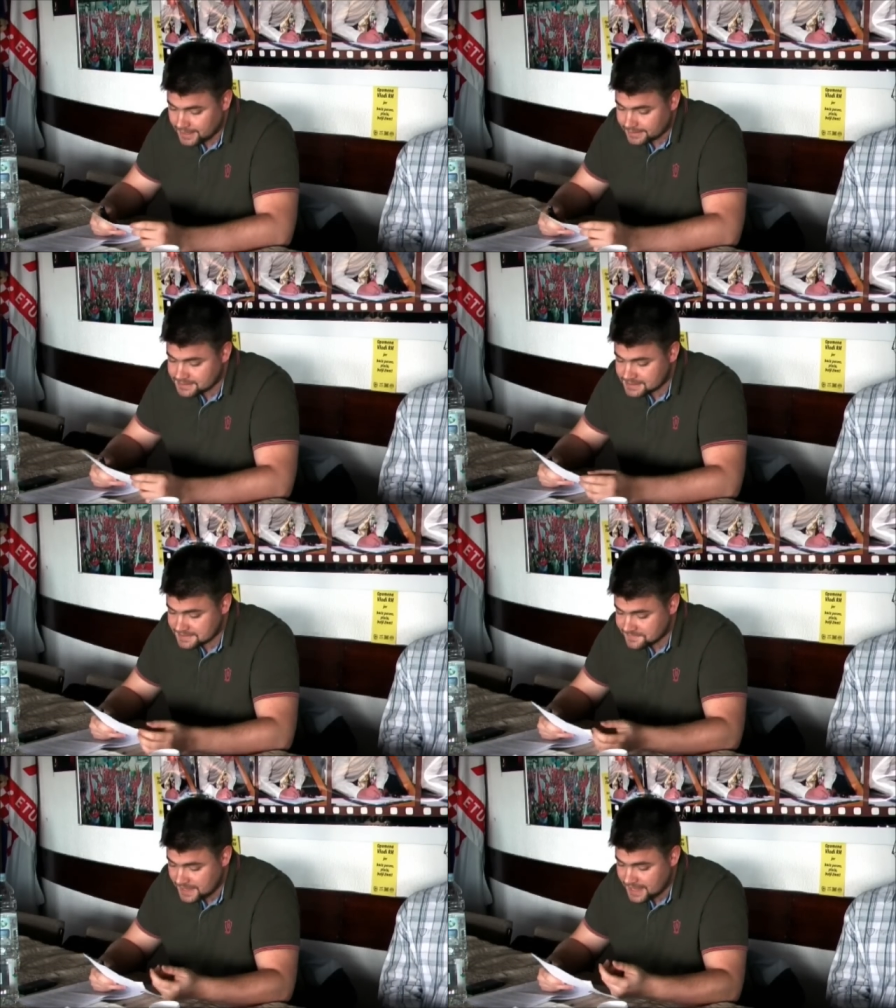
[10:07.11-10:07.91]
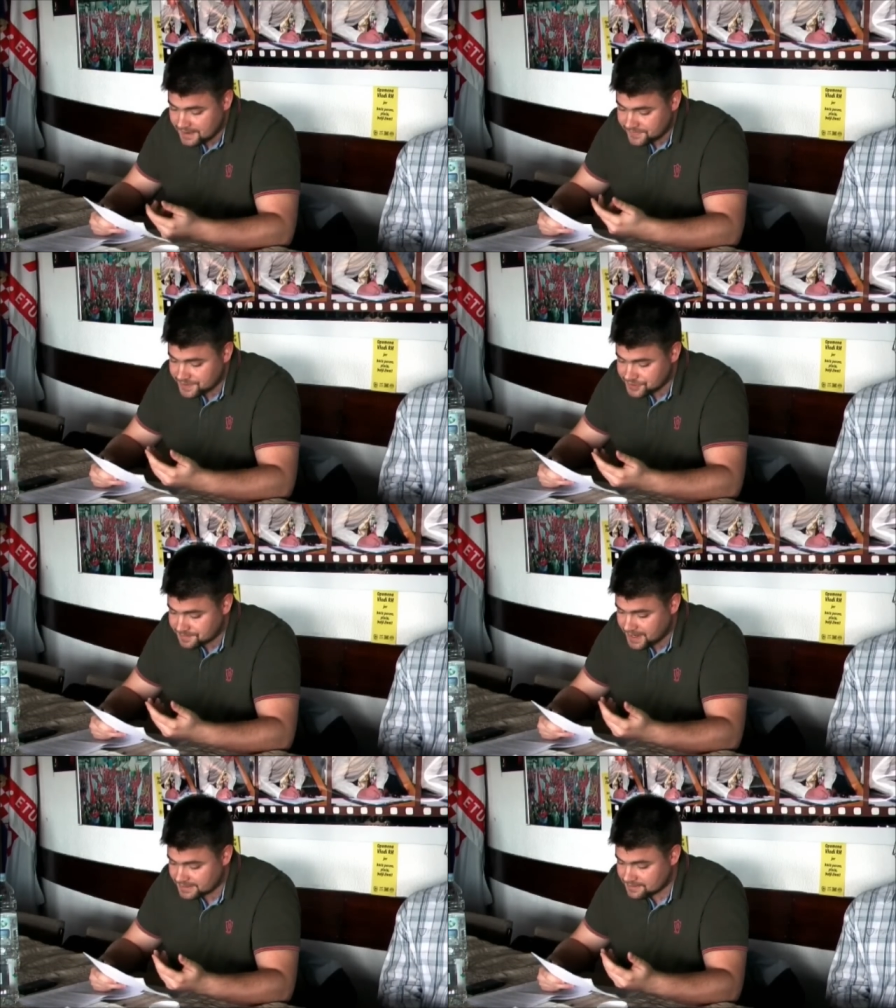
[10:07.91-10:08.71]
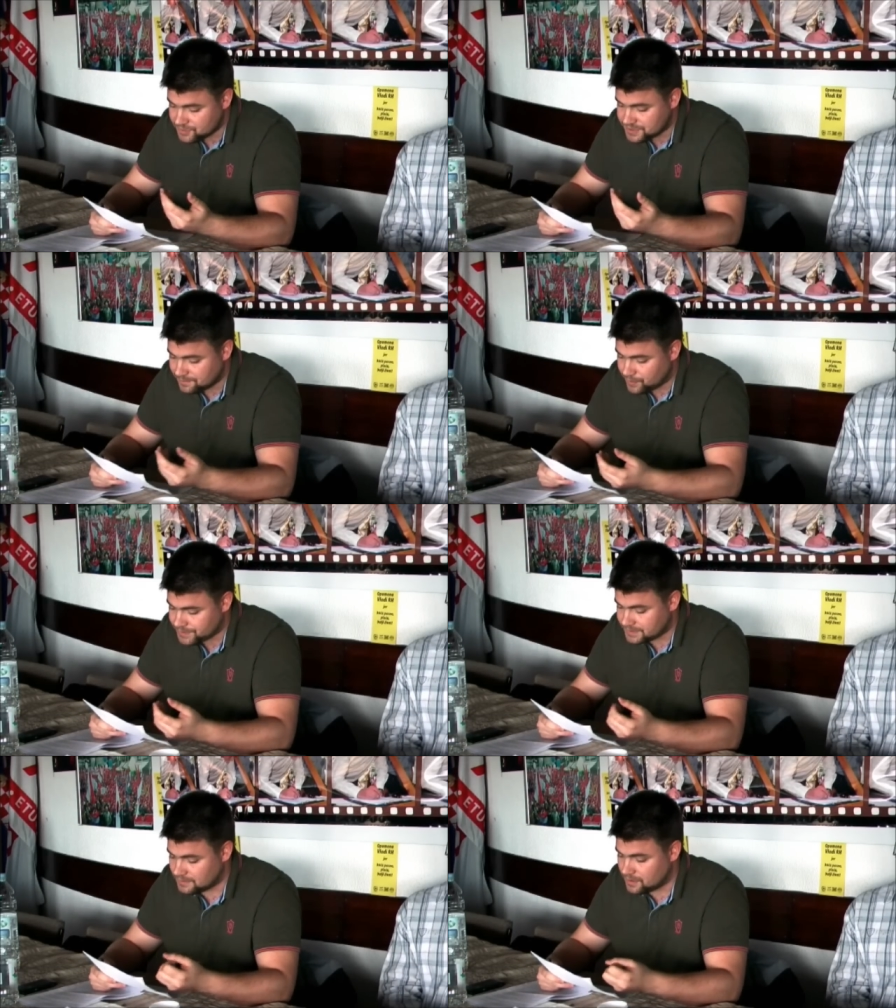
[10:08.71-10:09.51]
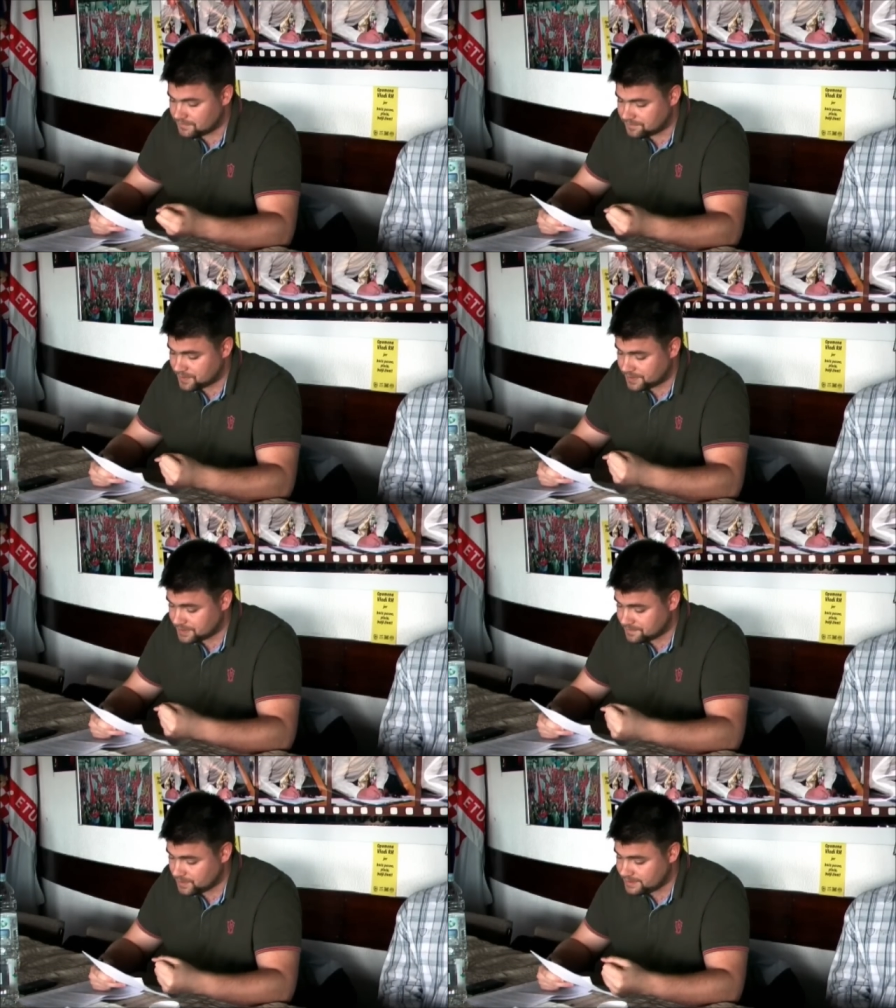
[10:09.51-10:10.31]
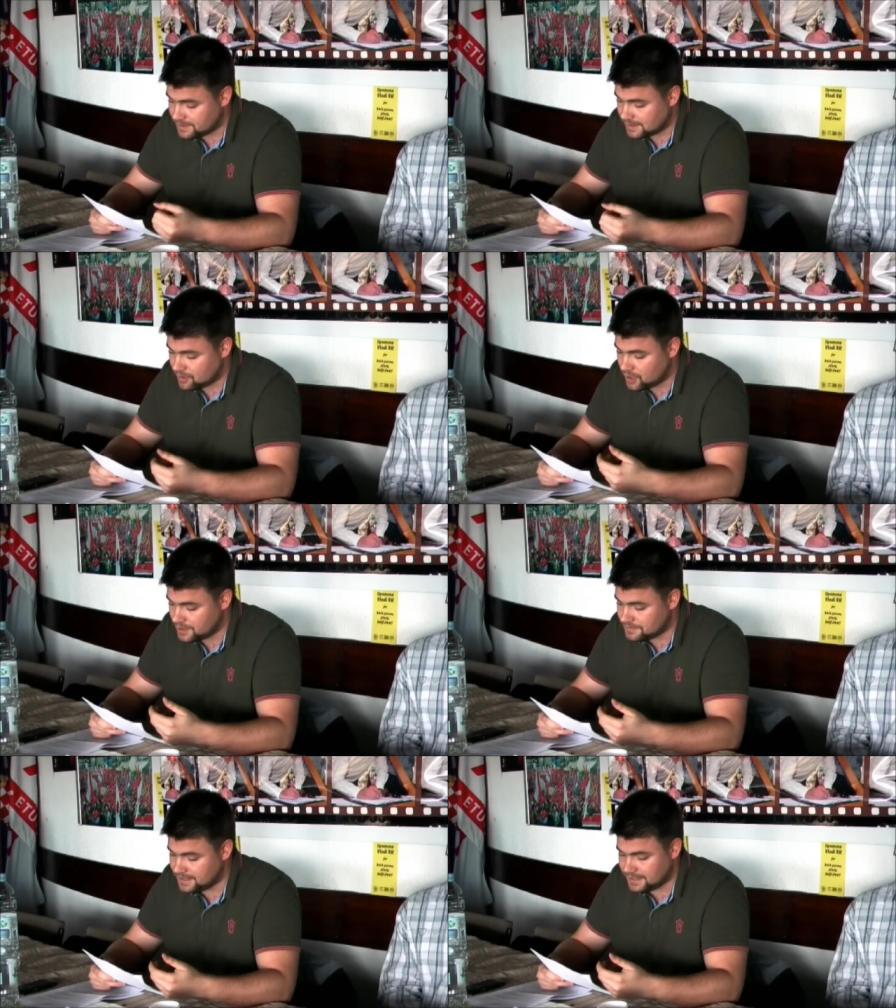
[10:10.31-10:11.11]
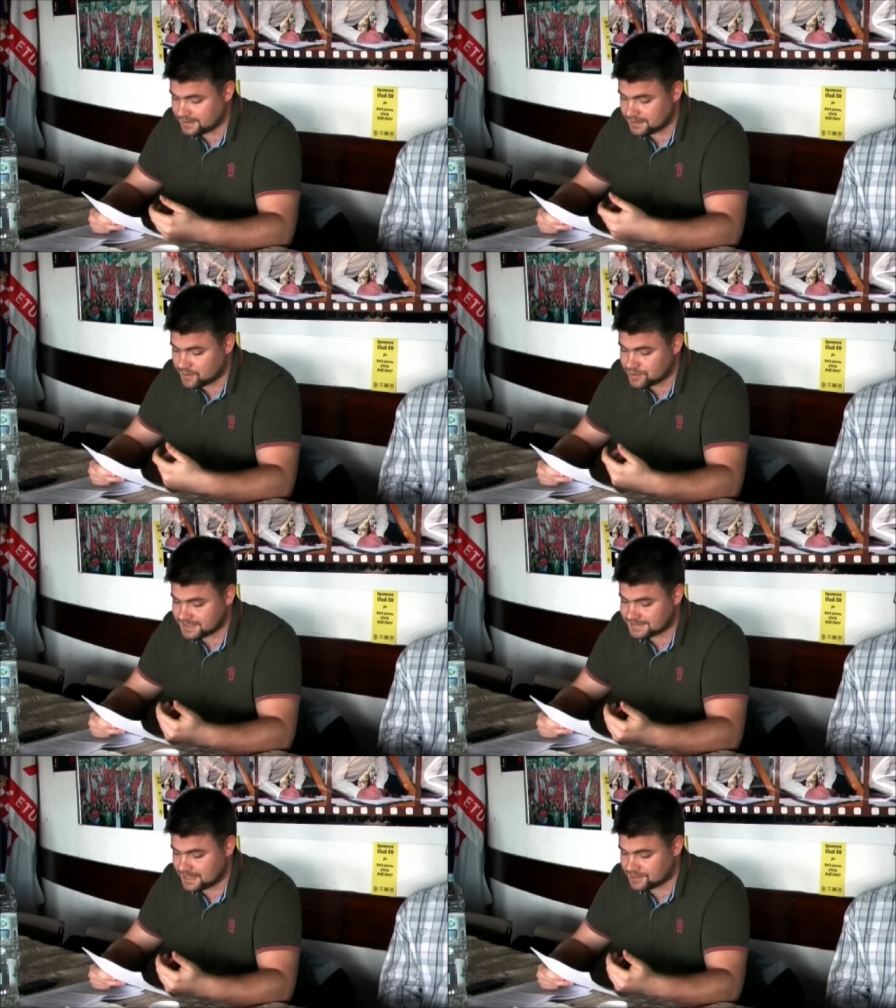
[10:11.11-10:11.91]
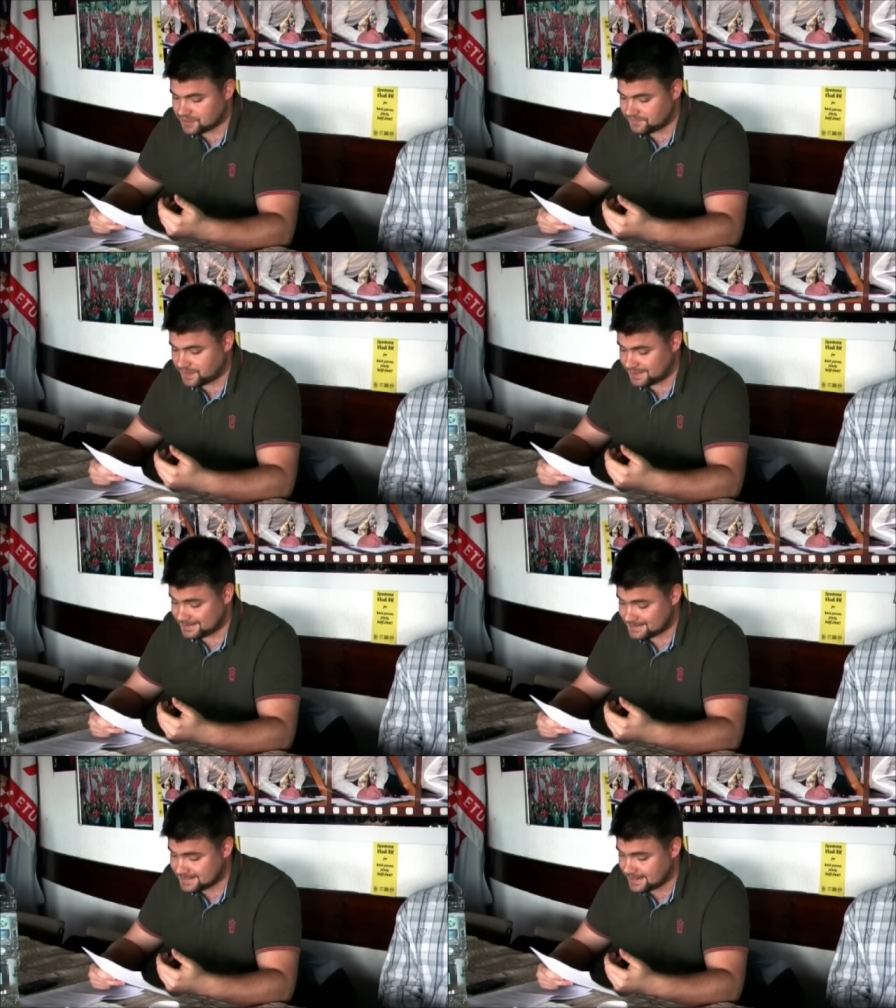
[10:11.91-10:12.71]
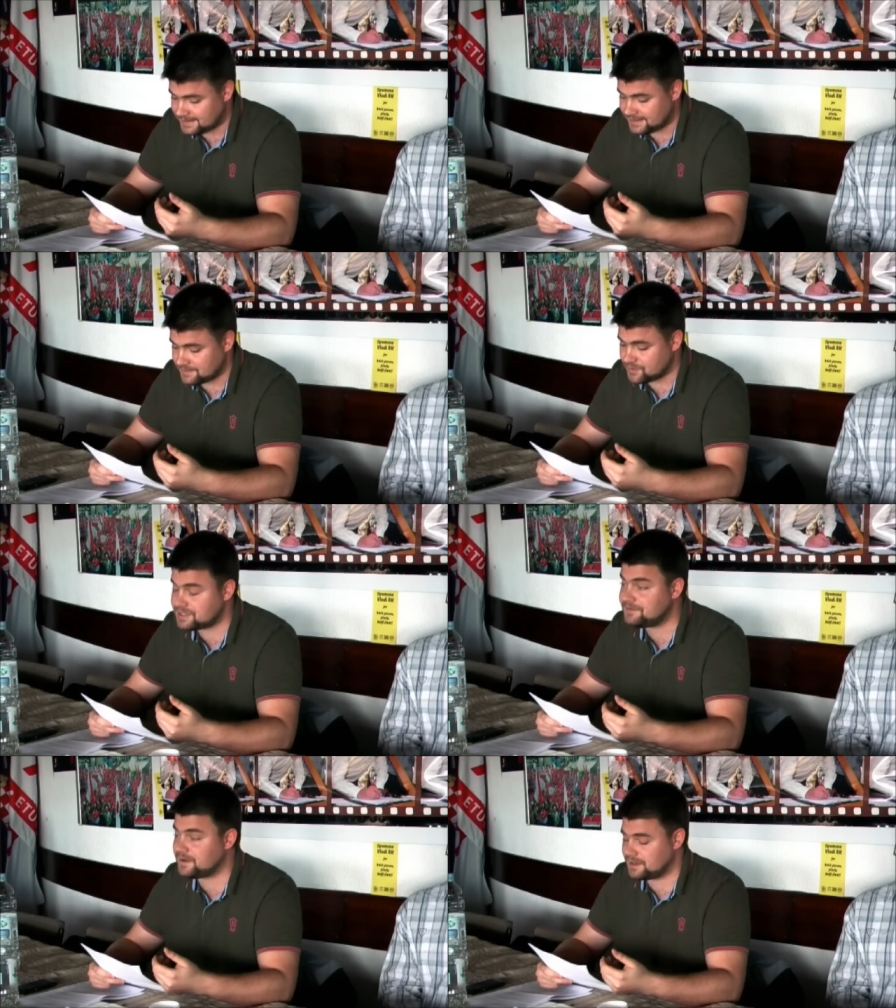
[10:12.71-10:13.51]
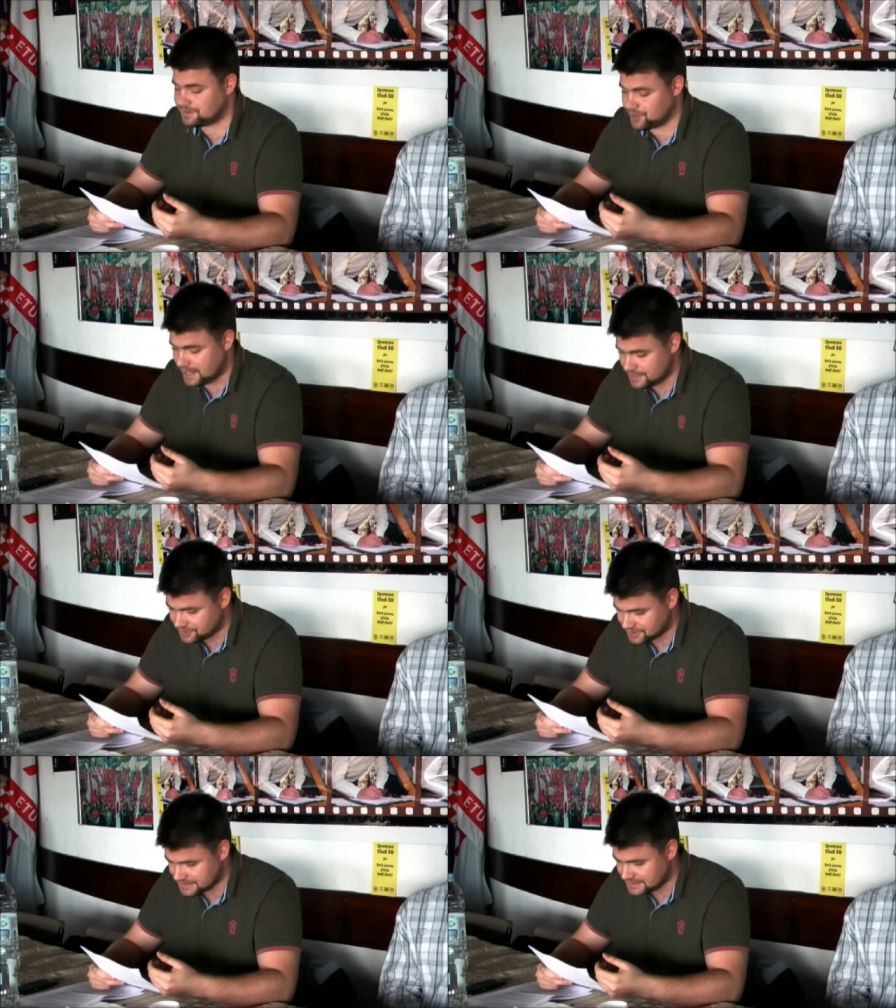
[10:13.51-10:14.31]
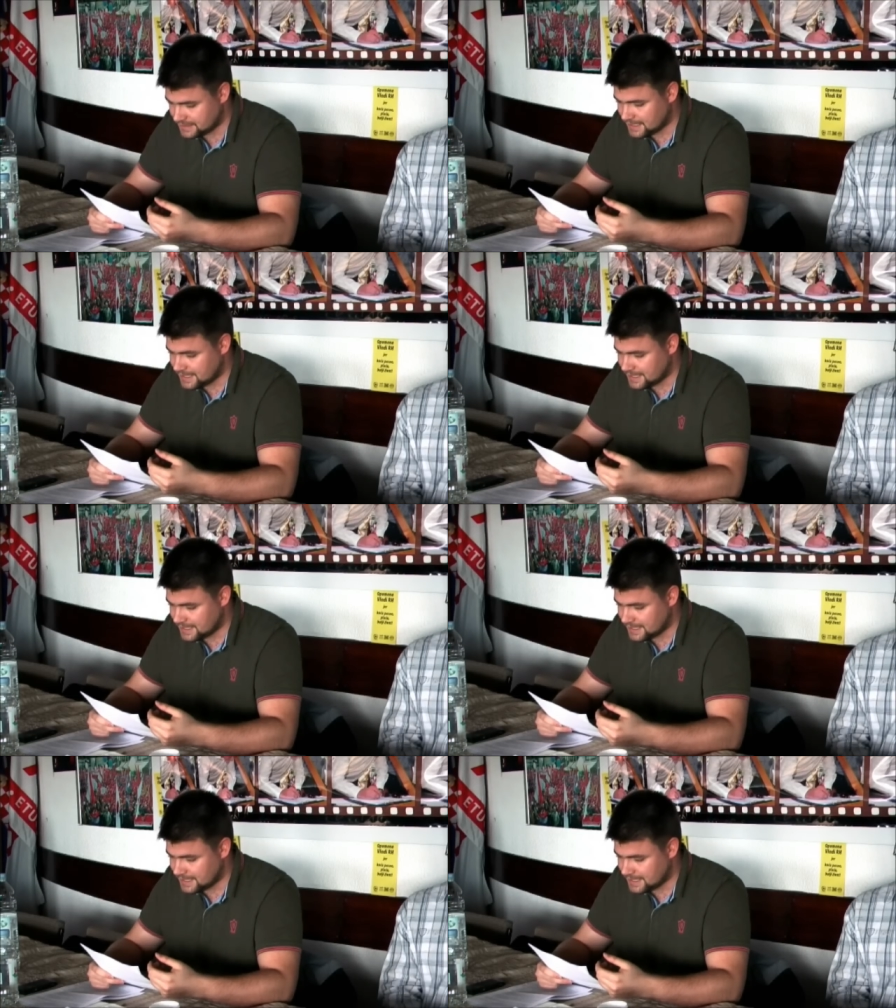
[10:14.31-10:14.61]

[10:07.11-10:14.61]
this is in every respect the most important law of modern political economy and the most essential for understanding the most difficult relations.